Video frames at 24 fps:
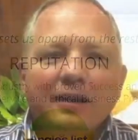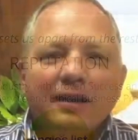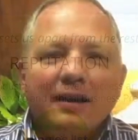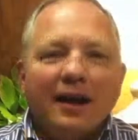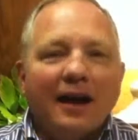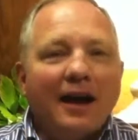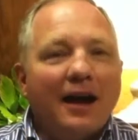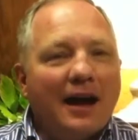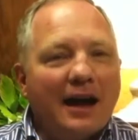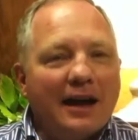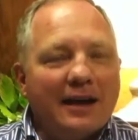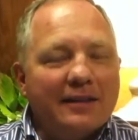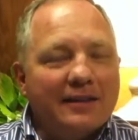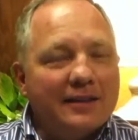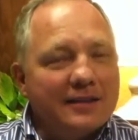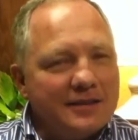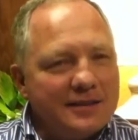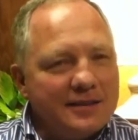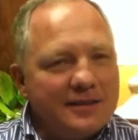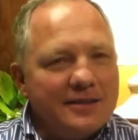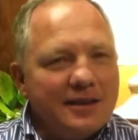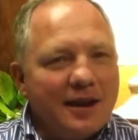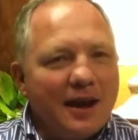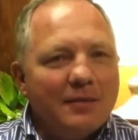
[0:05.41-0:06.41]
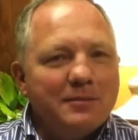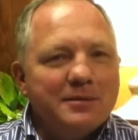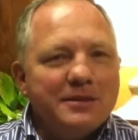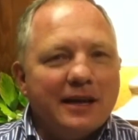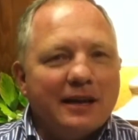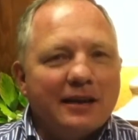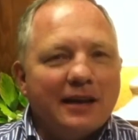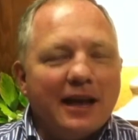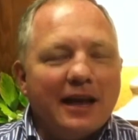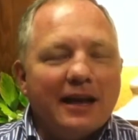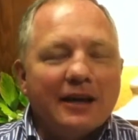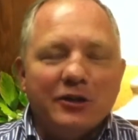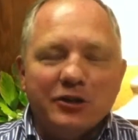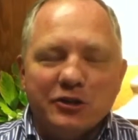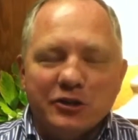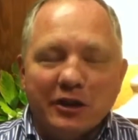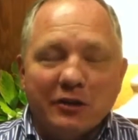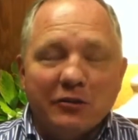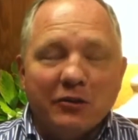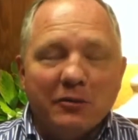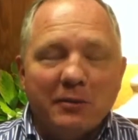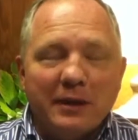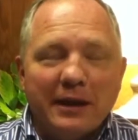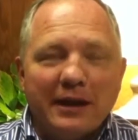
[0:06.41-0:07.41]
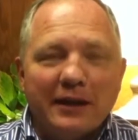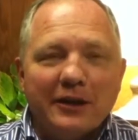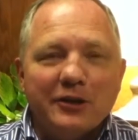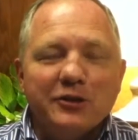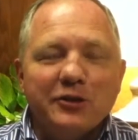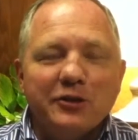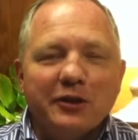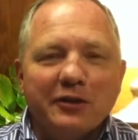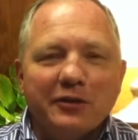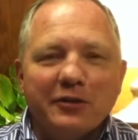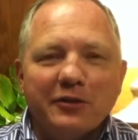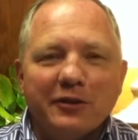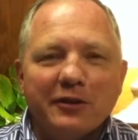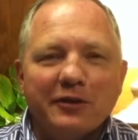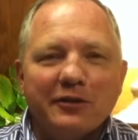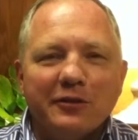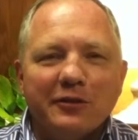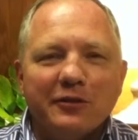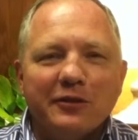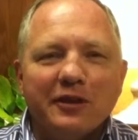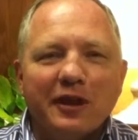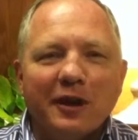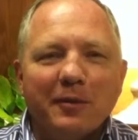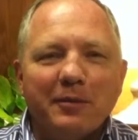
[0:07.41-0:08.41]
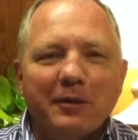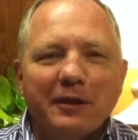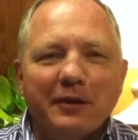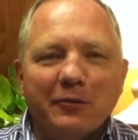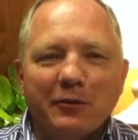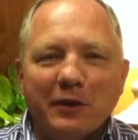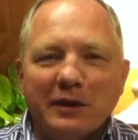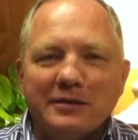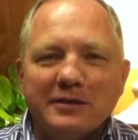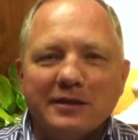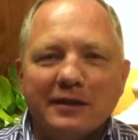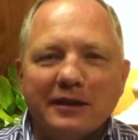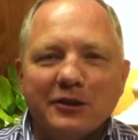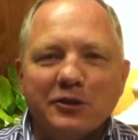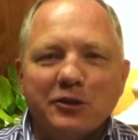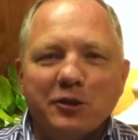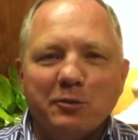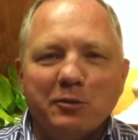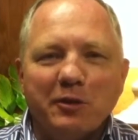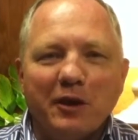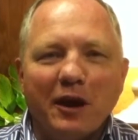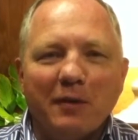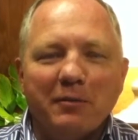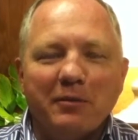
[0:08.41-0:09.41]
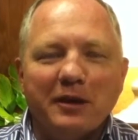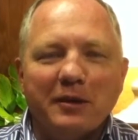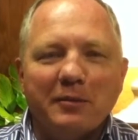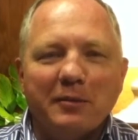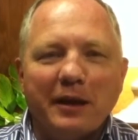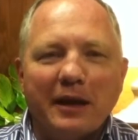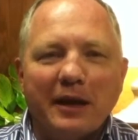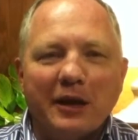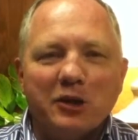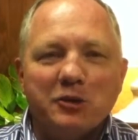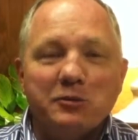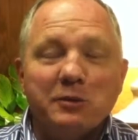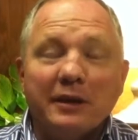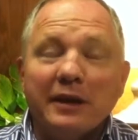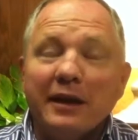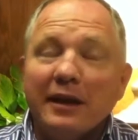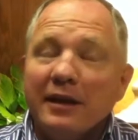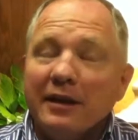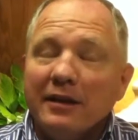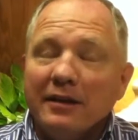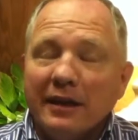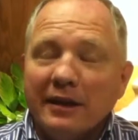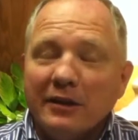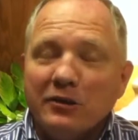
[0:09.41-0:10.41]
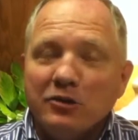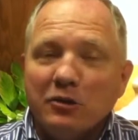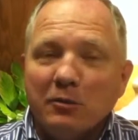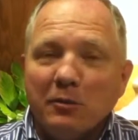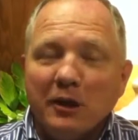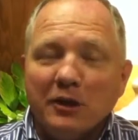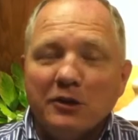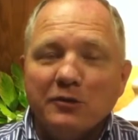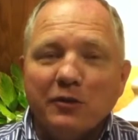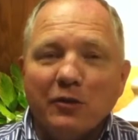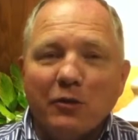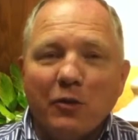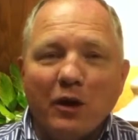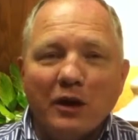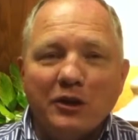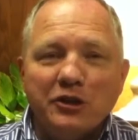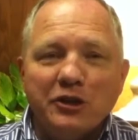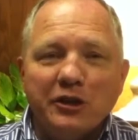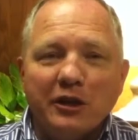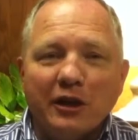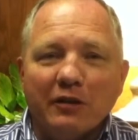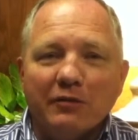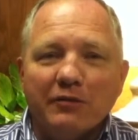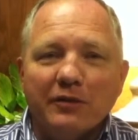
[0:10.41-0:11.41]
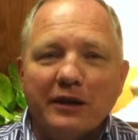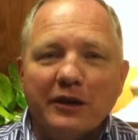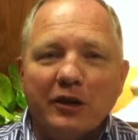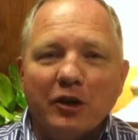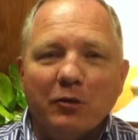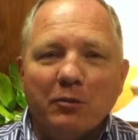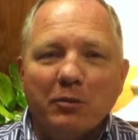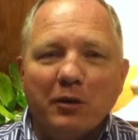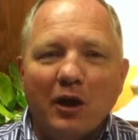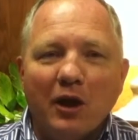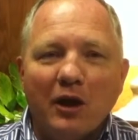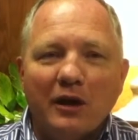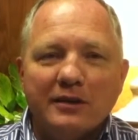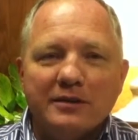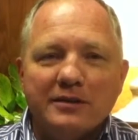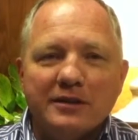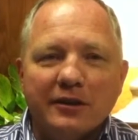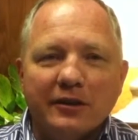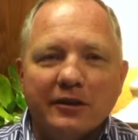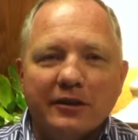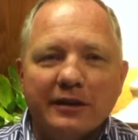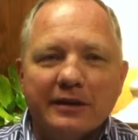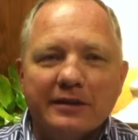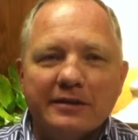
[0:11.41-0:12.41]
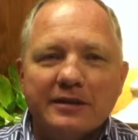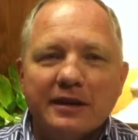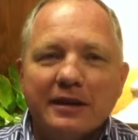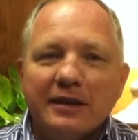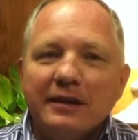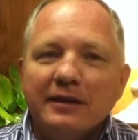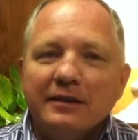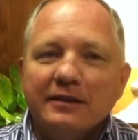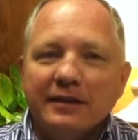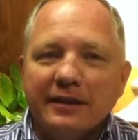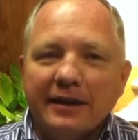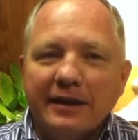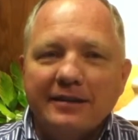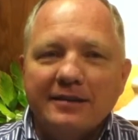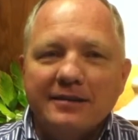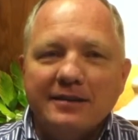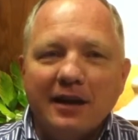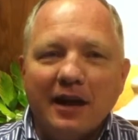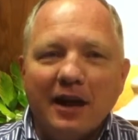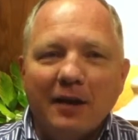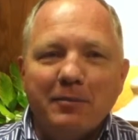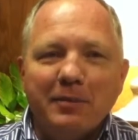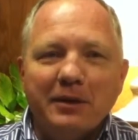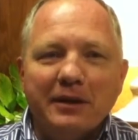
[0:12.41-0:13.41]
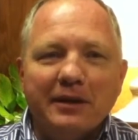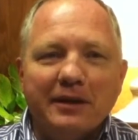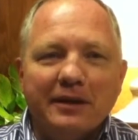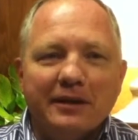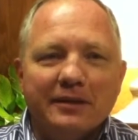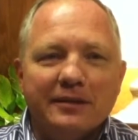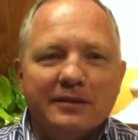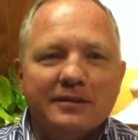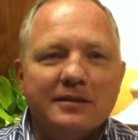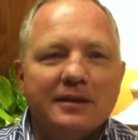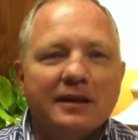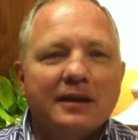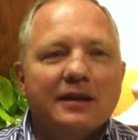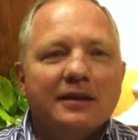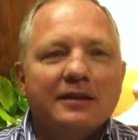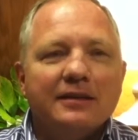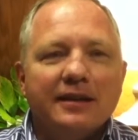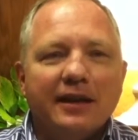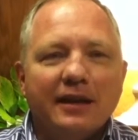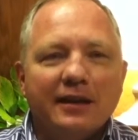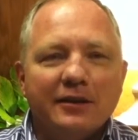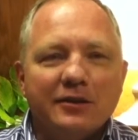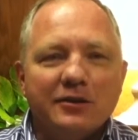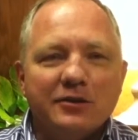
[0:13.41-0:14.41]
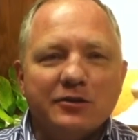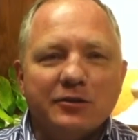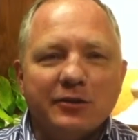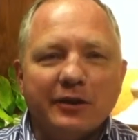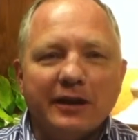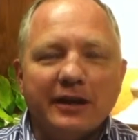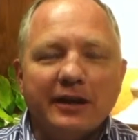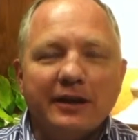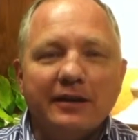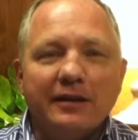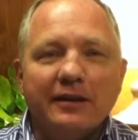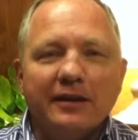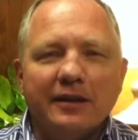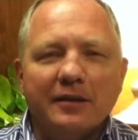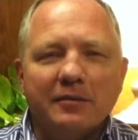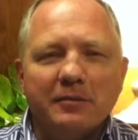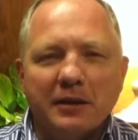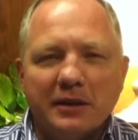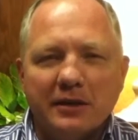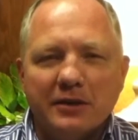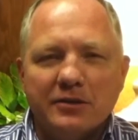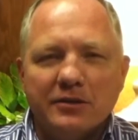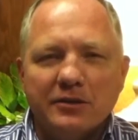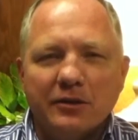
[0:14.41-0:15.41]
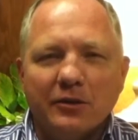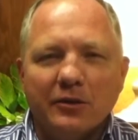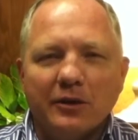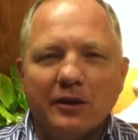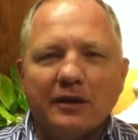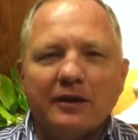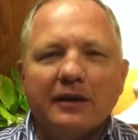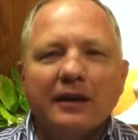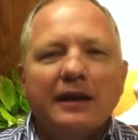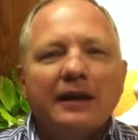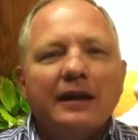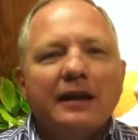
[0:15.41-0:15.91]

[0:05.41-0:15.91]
Hi, this is Tom Sedlak, General Manager at 33rd Company Residential Property Management. Thanks so much for watching our video blog series. Today's topic is tenant screening in Minnesota.